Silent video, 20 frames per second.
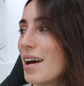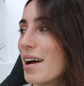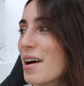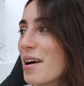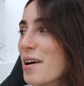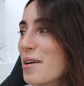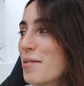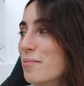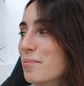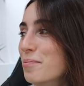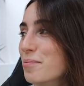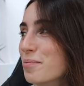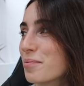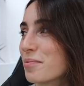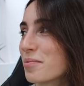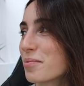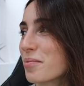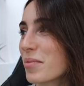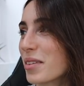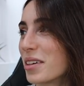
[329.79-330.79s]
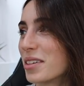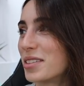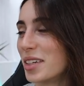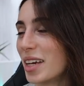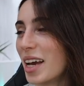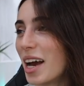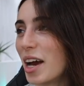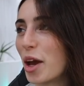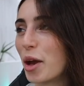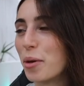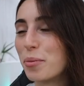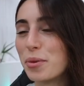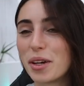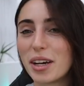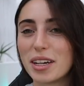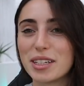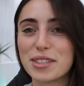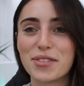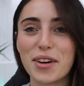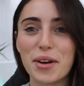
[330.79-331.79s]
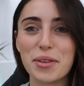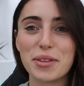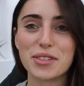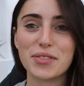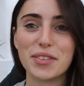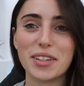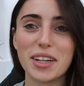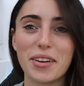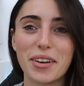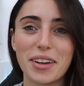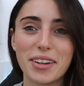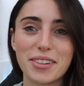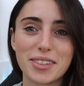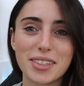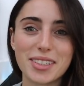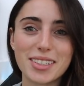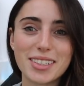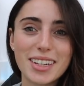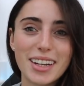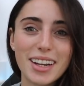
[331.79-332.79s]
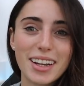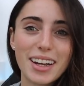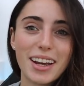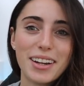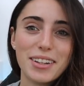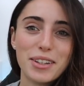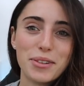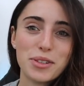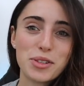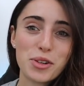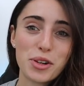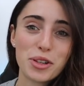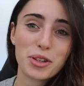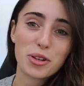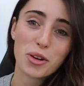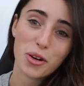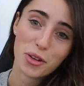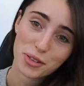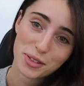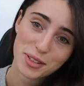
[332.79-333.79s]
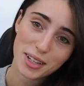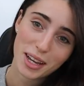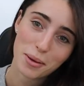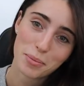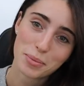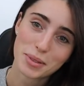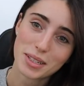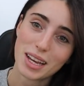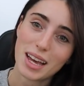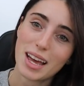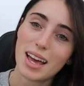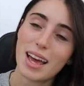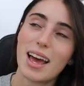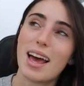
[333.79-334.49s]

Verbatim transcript: Um, so yeah, I hope you guys found this video interesting and you enjoyed the concept.